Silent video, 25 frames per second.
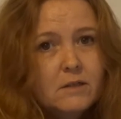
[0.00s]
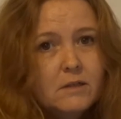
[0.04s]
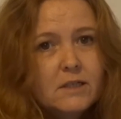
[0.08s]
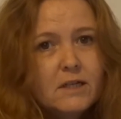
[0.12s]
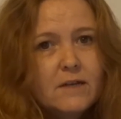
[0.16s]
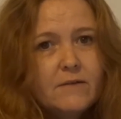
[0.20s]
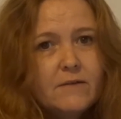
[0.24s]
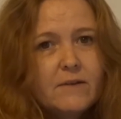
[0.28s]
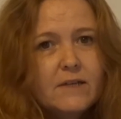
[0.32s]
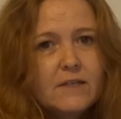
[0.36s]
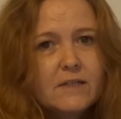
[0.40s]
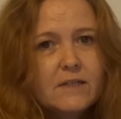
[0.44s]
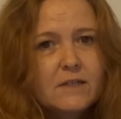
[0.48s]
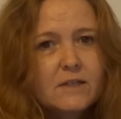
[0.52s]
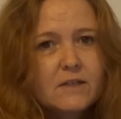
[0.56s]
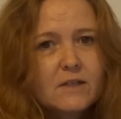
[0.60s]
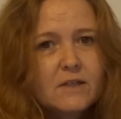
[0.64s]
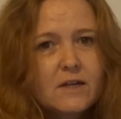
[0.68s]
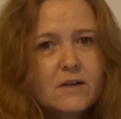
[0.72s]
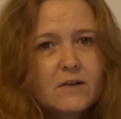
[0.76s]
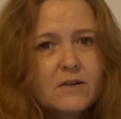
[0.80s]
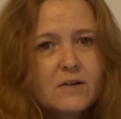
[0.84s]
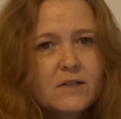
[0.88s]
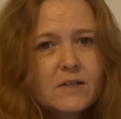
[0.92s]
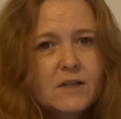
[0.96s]
T V
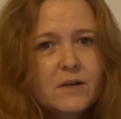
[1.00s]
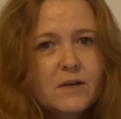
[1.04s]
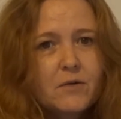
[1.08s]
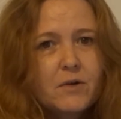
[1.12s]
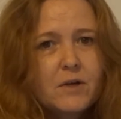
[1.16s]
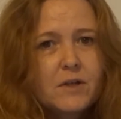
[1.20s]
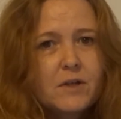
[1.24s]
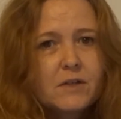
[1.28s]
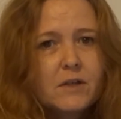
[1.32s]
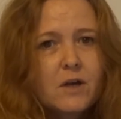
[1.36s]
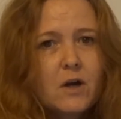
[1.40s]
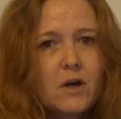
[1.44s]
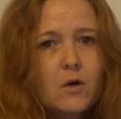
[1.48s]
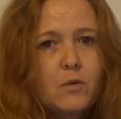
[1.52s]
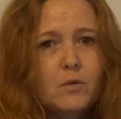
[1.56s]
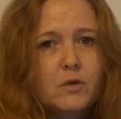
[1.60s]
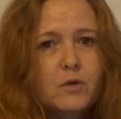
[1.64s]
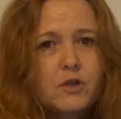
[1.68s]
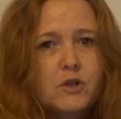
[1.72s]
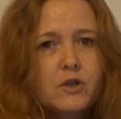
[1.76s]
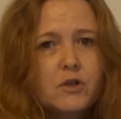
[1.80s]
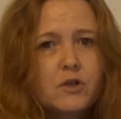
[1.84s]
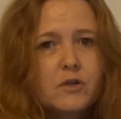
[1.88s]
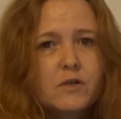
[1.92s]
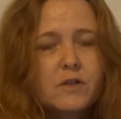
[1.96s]
series, I
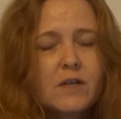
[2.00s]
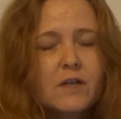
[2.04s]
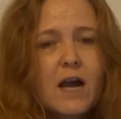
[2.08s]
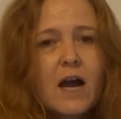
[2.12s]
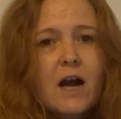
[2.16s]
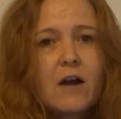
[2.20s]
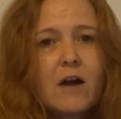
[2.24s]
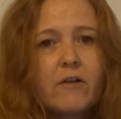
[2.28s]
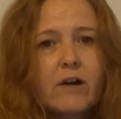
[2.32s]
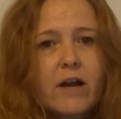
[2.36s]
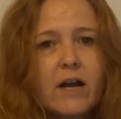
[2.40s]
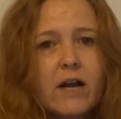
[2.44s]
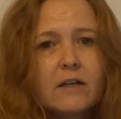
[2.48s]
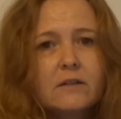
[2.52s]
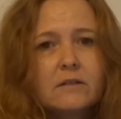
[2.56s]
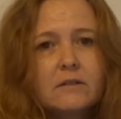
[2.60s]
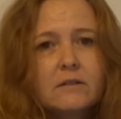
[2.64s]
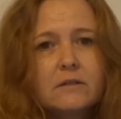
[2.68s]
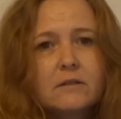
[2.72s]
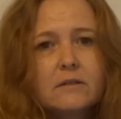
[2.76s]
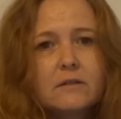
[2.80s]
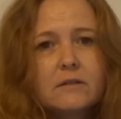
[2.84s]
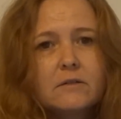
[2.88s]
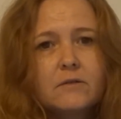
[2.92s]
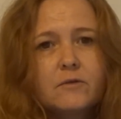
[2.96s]
would choose Aria
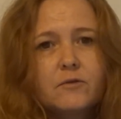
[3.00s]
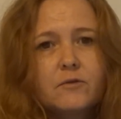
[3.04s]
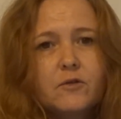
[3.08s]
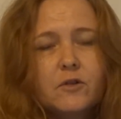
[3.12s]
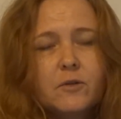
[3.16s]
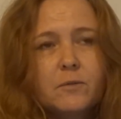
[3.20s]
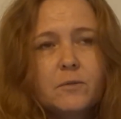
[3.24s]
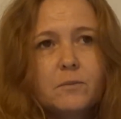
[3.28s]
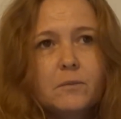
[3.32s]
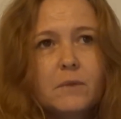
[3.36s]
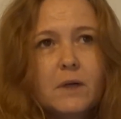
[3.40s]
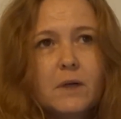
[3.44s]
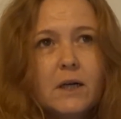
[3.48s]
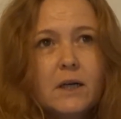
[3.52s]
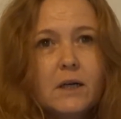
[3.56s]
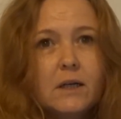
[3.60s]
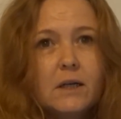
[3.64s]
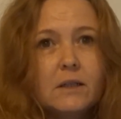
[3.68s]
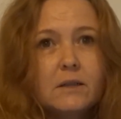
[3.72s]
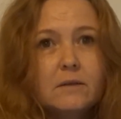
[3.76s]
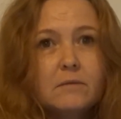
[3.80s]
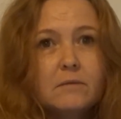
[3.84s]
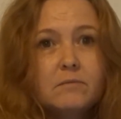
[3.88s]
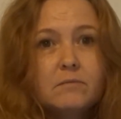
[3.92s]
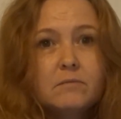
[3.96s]
from uh,
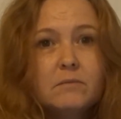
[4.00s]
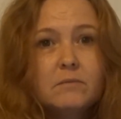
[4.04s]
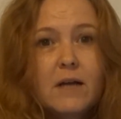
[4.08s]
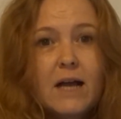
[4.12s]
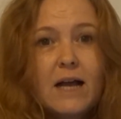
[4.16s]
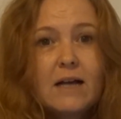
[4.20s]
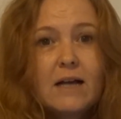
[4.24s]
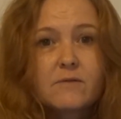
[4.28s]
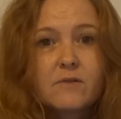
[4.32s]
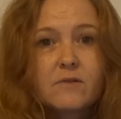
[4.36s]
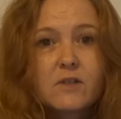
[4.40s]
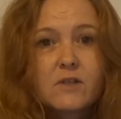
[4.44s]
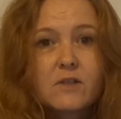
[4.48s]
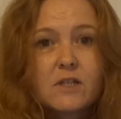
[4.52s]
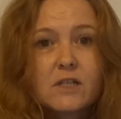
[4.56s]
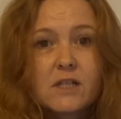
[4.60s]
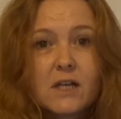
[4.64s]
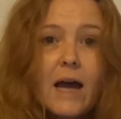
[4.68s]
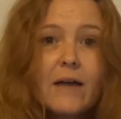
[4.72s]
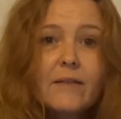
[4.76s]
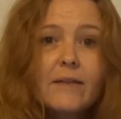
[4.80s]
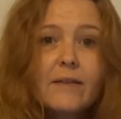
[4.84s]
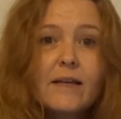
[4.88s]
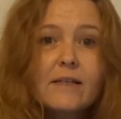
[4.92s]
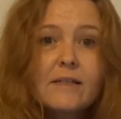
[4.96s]
Half Star.
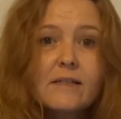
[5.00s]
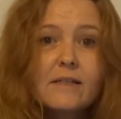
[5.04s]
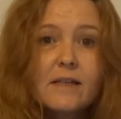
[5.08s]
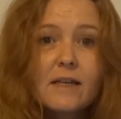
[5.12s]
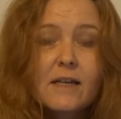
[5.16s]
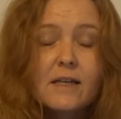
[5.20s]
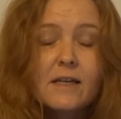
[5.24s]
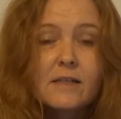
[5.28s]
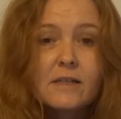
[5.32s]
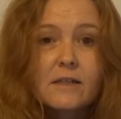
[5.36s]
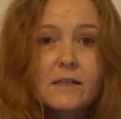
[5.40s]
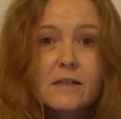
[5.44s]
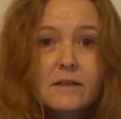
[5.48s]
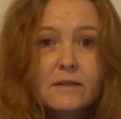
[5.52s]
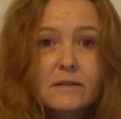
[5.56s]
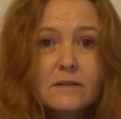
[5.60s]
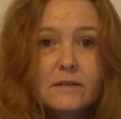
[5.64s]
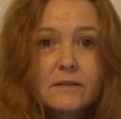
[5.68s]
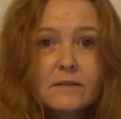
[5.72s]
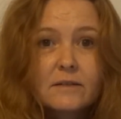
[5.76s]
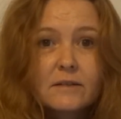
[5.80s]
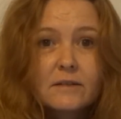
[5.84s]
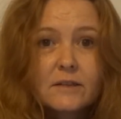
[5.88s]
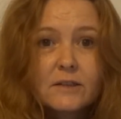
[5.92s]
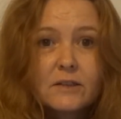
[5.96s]
And that's it.
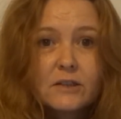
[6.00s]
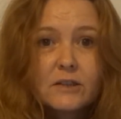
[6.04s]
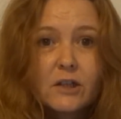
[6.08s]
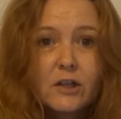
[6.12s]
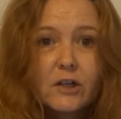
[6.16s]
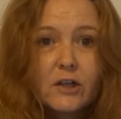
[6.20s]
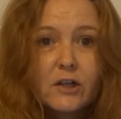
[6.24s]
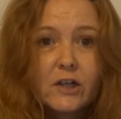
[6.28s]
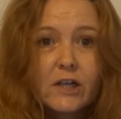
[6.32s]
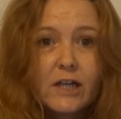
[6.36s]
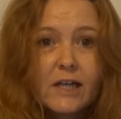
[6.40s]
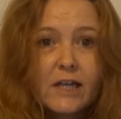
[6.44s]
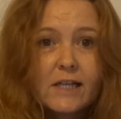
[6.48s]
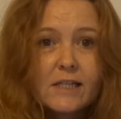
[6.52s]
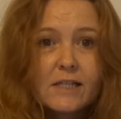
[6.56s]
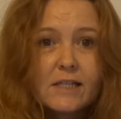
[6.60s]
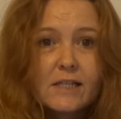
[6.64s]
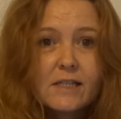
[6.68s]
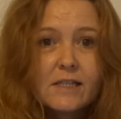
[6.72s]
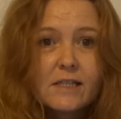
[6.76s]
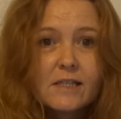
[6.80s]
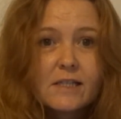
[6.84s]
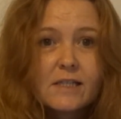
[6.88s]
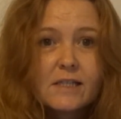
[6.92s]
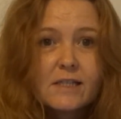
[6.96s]
So
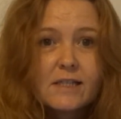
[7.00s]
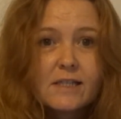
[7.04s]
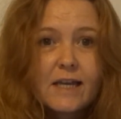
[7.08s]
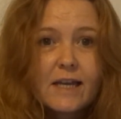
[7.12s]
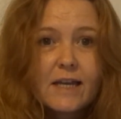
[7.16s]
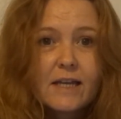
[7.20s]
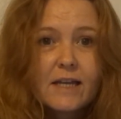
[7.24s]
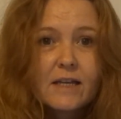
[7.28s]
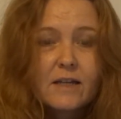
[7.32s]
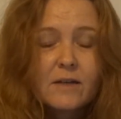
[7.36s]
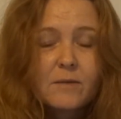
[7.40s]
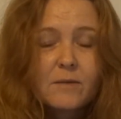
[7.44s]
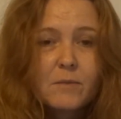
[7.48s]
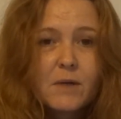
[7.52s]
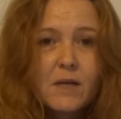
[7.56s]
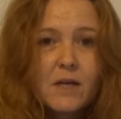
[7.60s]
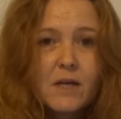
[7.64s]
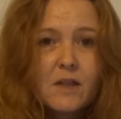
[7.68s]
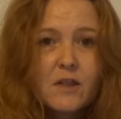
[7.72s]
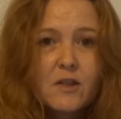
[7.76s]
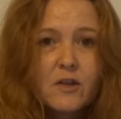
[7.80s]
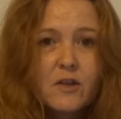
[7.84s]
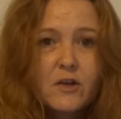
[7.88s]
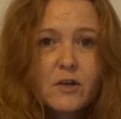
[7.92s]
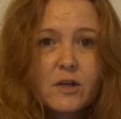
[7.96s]
it's taken
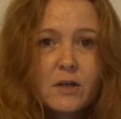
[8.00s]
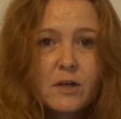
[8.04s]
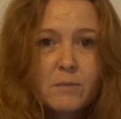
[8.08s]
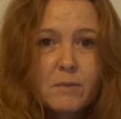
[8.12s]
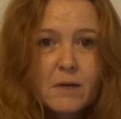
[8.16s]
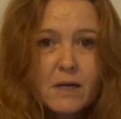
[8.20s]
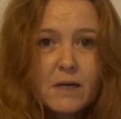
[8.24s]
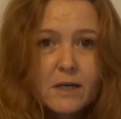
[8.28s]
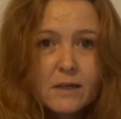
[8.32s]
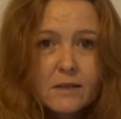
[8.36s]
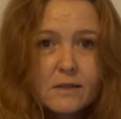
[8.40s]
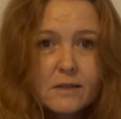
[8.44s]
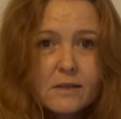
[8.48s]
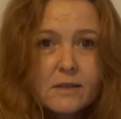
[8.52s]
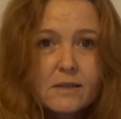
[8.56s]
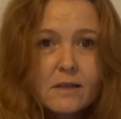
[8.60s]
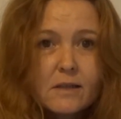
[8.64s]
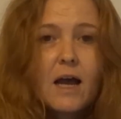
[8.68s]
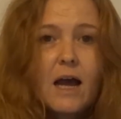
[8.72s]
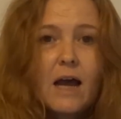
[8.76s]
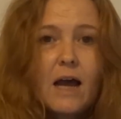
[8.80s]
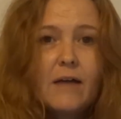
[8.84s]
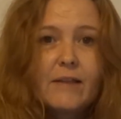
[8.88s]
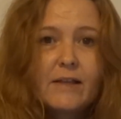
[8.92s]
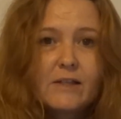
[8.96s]
me thirty
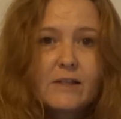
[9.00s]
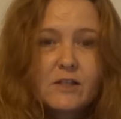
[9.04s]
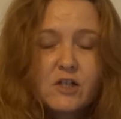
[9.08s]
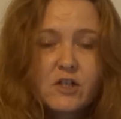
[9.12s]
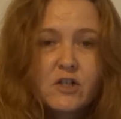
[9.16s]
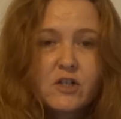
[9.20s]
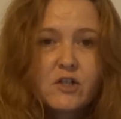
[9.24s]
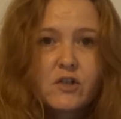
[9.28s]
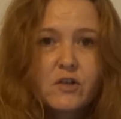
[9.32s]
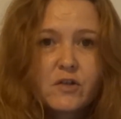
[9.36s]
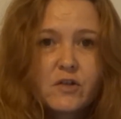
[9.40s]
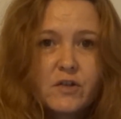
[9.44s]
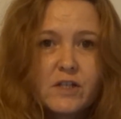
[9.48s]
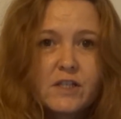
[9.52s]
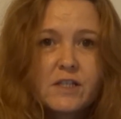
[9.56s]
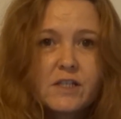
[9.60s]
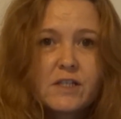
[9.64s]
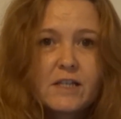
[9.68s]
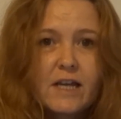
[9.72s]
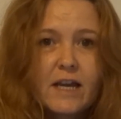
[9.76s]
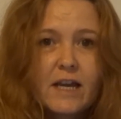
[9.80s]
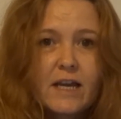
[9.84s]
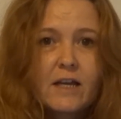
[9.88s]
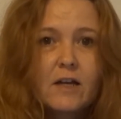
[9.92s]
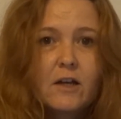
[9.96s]
minutes, and that's just on this
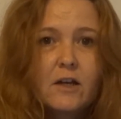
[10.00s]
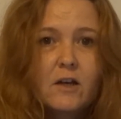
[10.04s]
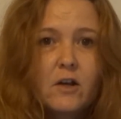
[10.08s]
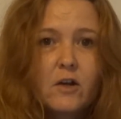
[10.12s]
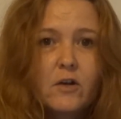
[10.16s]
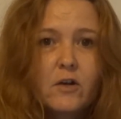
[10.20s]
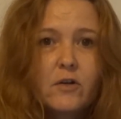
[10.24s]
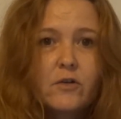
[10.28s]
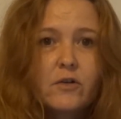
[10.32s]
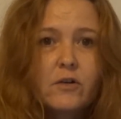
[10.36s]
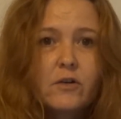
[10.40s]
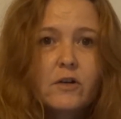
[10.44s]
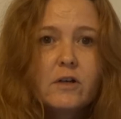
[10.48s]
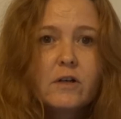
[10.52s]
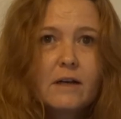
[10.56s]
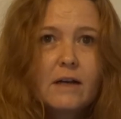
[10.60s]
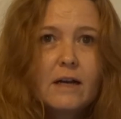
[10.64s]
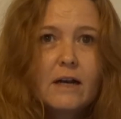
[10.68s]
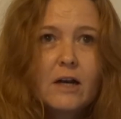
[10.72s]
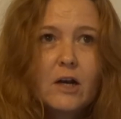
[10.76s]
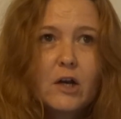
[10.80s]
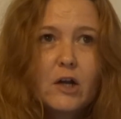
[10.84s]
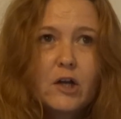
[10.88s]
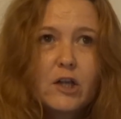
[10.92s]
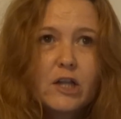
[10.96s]
take alone,
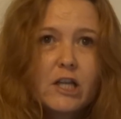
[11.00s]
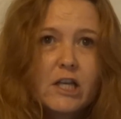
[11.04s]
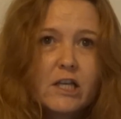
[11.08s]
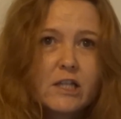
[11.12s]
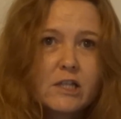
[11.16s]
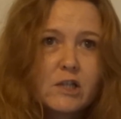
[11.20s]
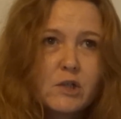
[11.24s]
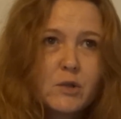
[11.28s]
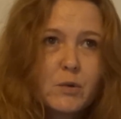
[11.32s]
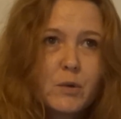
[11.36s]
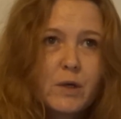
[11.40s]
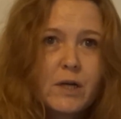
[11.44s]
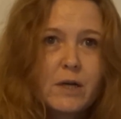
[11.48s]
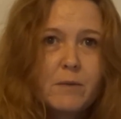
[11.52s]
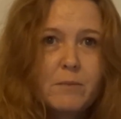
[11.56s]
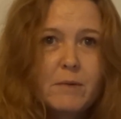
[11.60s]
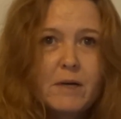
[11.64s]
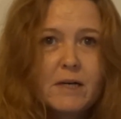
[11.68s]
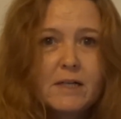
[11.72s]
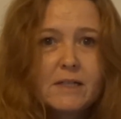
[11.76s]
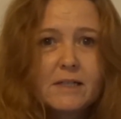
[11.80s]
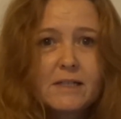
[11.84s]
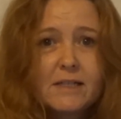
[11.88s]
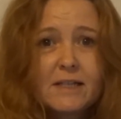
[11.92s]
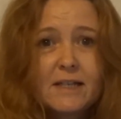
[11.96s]
let alone the other twenty
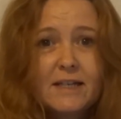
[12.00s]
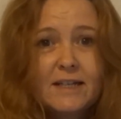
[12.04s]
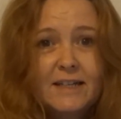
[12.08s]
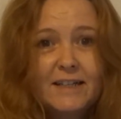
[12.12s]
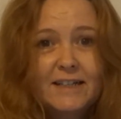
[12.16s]
minutes.